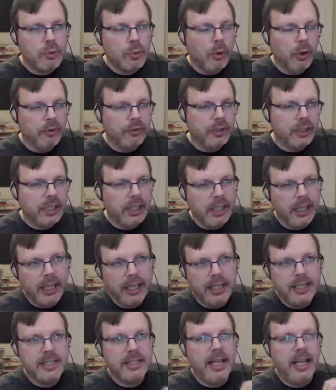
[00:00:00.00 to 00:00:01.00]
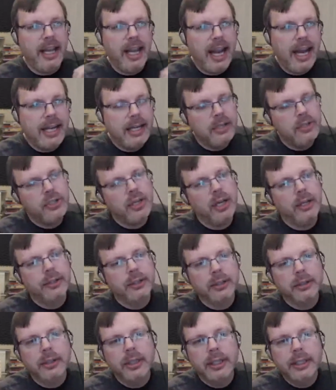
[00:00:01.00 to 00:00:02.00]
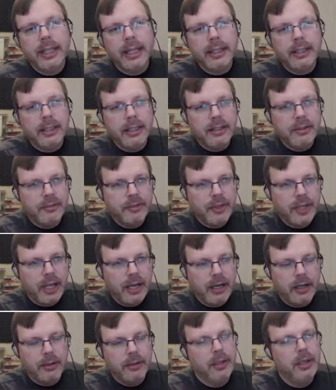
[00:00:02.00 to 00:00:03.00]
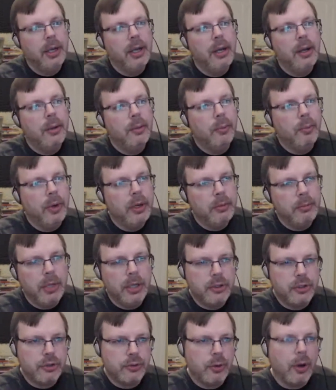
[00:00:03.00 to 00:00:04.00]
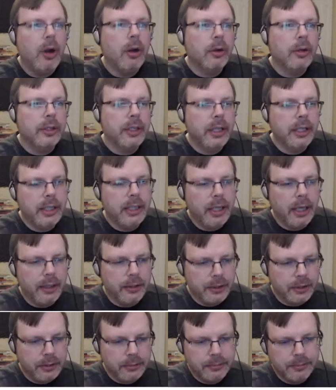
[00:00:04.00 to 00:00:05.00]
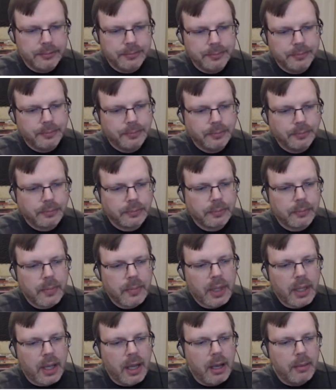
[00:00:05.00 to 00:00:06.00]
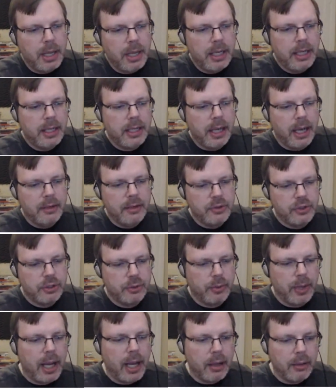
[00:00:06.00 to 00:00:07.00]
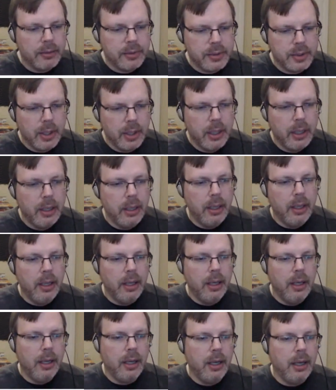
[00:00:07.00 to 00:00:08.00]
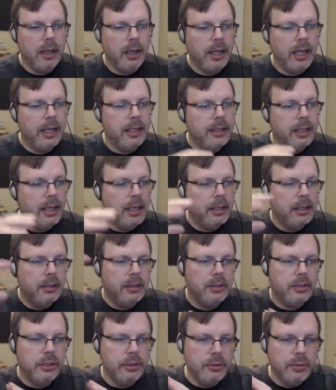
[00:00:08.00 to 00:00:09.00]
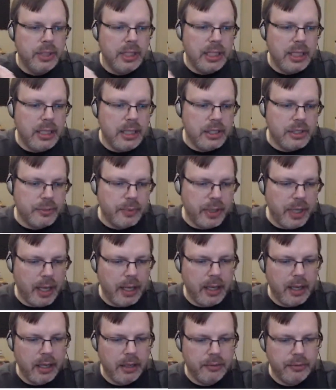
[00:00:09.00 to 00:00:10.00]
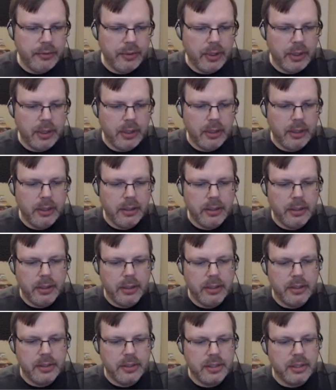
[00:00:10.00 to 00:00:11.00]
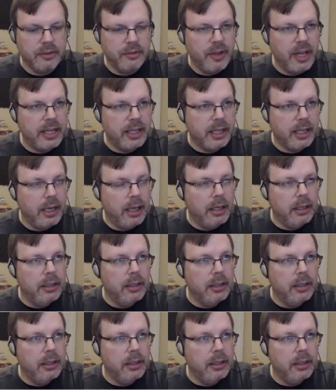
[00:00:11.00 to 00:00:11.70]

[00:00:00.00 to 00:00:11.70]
dwarven clans that hate each other, that live there, one much stronger than the other. And it kind of surrounds. And then to the east, we have Sylvetica,